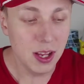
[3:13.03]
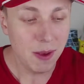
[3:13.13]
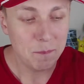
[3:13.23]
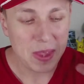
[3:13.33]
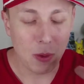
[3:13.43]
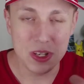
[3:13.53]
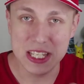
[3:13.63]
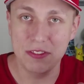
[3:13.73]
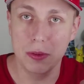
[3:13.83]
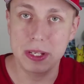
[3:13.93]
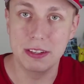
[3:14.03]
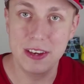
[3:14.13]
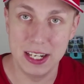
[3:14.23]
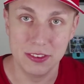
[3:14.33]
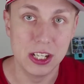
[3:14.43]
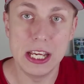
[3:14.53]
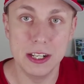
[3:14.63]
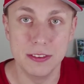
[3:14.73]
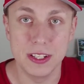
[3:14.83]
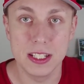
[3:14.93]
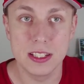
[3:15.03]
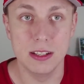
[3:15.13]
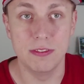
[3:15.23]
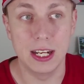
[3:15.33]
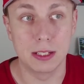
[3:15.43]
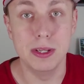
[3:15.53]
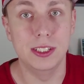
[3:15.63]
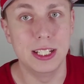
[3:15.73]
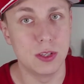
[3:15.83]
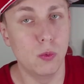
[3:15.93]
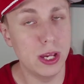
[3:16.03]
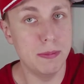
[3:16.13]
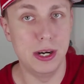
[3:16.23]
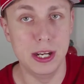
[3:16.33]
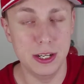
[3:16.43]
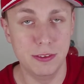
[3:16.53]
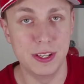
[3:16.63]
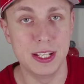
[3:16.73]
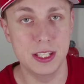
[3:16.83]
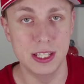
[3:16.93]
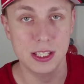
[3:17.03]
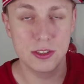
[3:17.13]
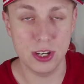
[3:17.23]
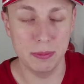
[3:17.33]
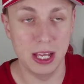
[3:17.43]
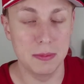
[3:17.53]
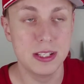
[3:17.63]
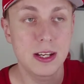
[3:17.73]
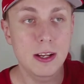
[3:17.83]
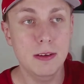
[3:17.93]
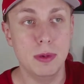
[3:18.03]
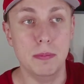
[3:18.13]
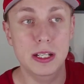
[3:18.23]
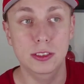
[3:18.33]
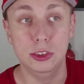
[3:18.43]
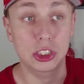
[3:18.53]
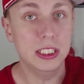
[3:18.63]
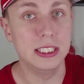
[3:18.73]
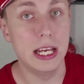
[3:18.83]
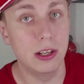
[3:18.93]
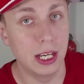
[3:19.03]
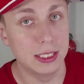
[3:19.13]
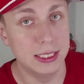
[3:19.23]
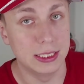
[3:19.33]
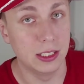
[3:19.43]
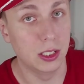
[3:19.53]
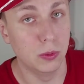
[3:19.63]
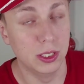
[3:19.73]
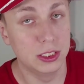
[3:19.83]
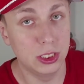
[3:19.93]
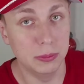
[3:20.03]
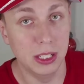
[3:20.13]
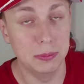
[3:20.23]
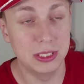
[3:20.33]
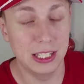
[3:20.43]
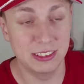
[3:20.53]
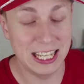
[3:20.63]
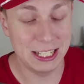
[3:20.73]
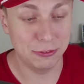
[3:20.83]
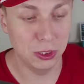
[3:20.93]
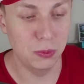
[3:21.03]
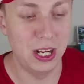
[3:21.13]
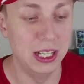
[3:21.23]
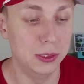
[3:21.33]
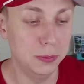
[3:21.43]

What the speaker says: I was never a big fan of their interface. In fact, Meld has a way better interface than Streamlabs. But Meld just now got TikTok, whereas Streamlabs has had it for a while.